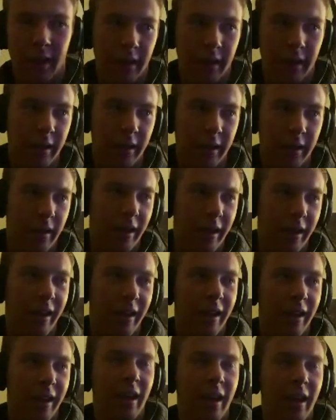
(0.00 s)
Like
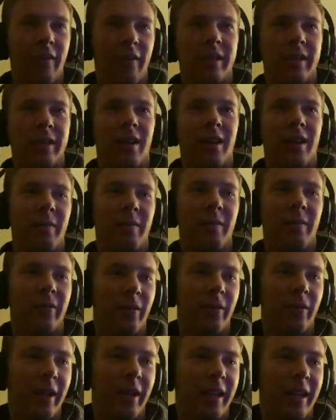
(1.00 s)
if it's not
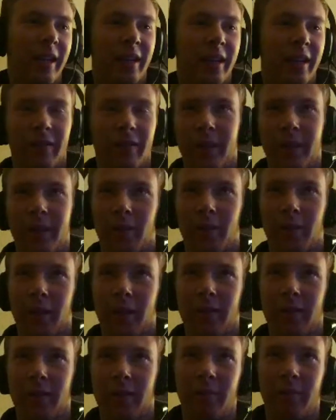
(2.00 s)
before meat, I'd definitely
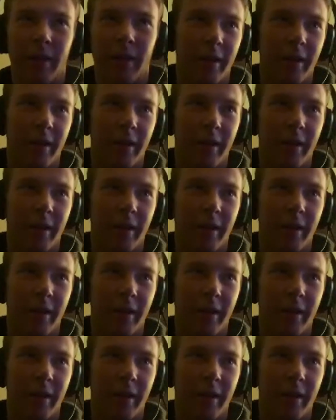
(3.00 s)
go beef.